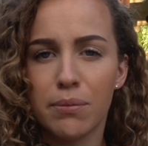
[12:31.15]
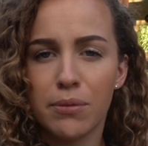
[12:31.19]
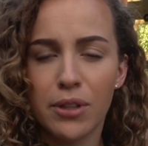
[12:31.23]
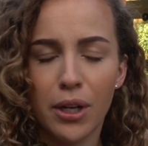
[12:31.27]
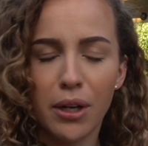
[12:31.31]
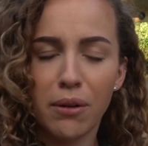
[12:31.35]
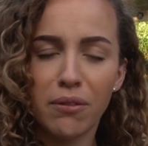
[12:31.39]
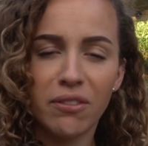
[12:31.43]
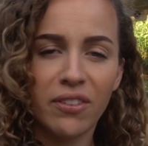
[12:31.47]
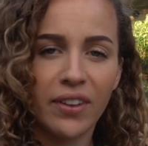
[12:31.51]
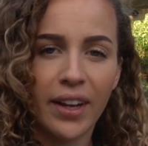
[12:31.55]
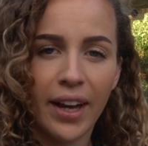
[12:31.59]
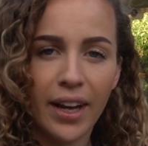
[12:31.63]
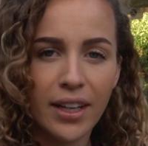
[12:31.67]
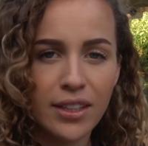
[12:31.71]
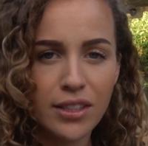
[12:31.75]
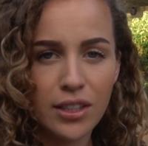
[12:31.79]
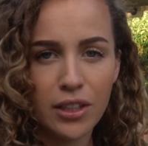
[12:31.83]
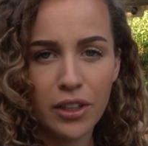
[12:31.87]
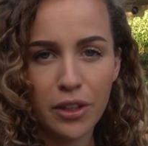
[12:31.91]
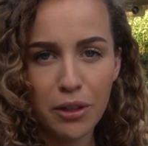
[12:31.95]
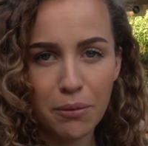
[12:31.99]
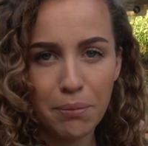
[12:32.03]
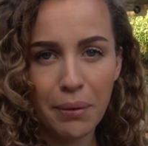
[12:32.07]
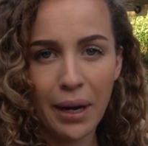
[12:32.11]
don't forget
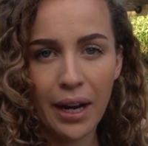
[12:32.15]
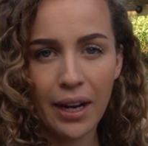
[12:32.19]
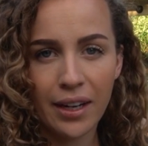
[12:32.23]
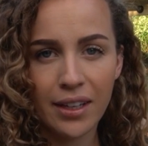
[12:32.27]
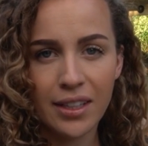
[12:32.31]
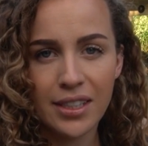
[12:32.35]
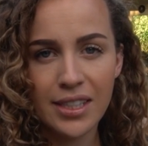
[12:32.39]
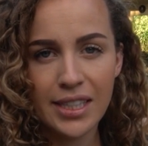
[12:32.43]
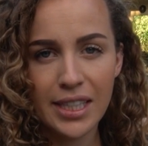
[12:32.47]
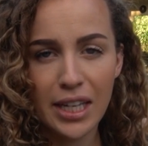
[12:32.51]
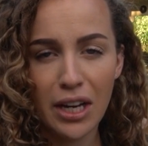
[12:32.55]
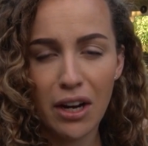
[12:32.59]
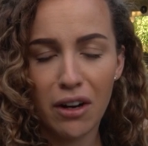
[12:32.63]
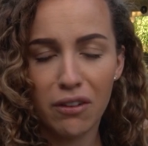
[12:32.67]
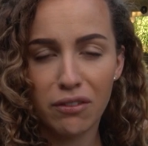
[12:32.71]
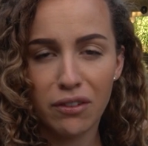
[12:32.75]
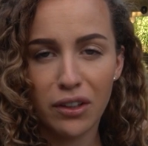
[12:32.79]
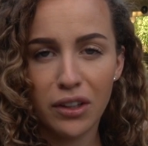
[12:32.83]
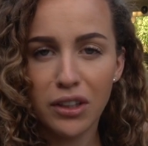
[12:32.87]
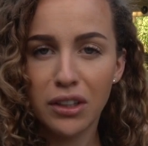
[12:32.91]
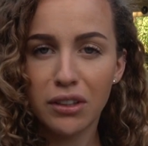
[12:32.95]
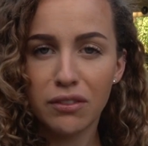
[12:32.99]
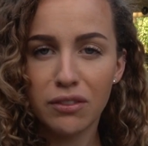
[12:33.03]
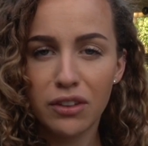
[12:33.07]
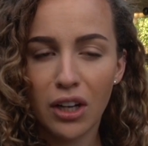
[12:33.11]
to look back and see how
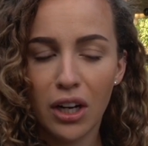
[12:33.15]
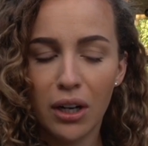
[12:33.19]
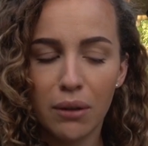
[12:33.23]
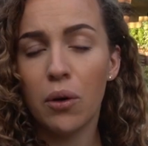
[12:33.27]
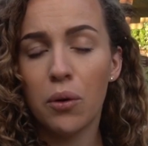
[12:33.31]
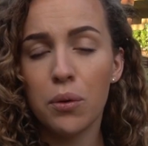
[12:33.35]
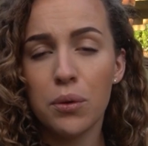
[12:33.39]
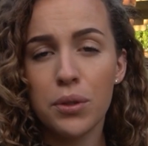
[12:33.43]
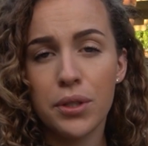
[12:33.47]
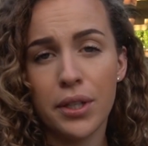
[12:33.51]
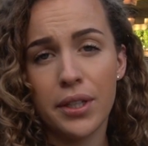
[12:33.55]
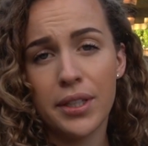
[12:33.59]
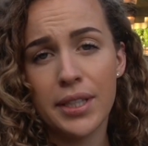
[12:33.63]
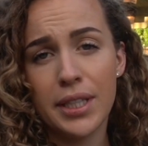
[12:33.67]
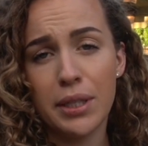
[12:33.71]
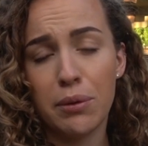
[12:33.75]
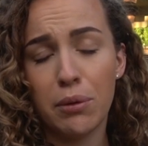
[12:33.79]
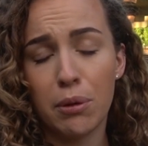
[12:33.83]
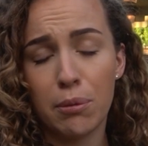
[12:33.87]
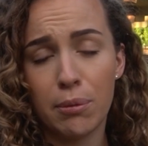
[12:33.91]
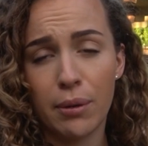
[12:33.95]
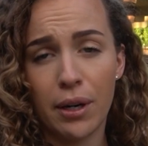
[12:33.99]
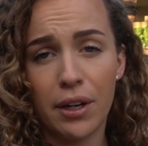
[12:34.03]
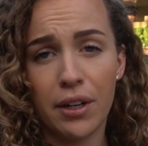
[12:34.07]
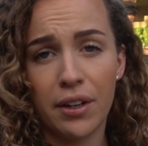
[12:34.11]
far you've come. Also see
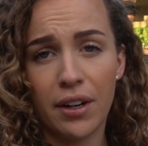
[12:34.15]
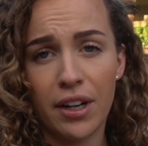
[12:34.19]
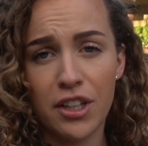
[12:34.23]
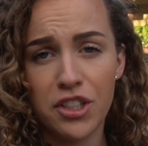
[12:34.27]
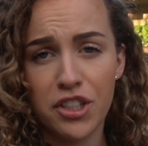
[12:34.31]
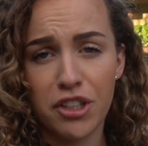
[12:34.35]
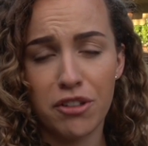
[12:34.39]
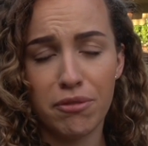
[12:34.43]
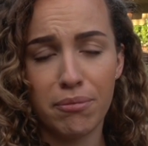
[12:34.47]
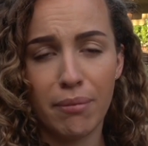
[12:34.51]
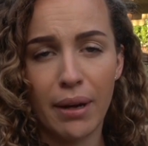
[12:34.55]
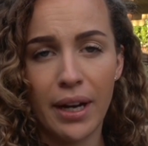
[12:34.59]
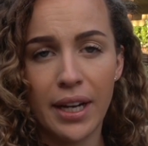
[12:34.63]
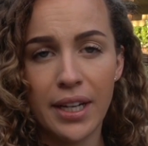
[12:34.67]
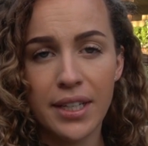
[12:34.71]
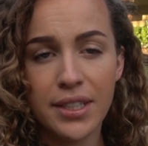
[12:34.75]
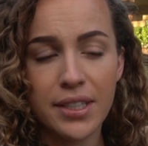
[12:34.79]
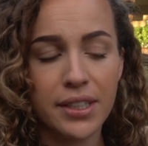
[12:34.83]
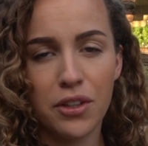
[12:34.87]
what progress you've made.